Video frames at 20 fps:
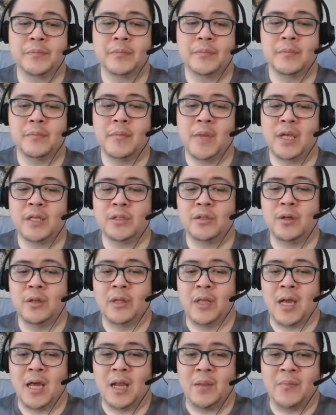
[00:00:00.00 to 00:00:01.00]
Make sure
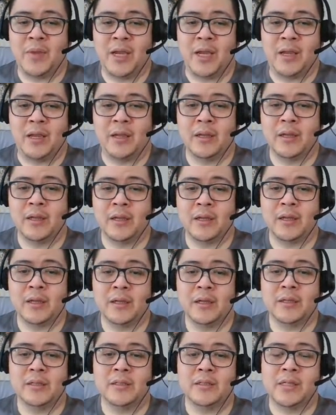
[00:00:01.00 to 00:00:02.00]
the enemy
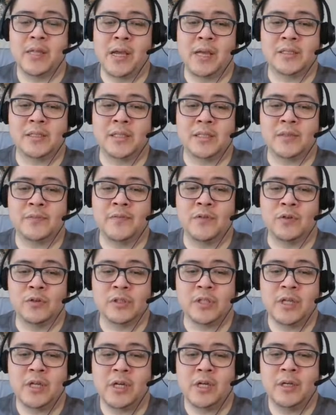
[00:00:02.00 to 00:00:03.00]
takes his full
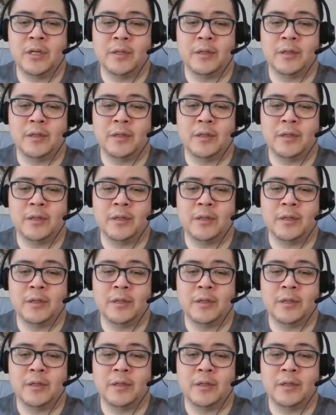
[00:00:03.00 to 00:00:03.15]
turn.